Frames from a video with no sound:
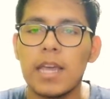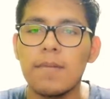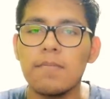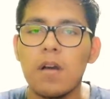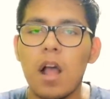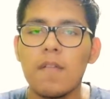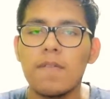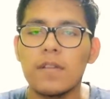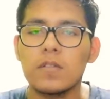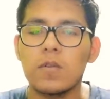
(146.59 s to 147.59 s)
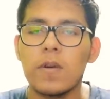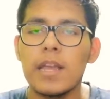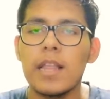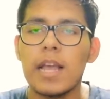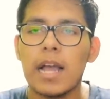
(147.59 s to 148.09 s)
involved to
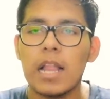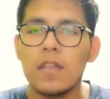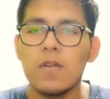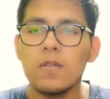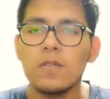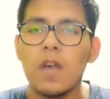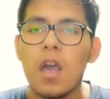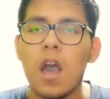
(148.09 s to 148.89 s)
illegal use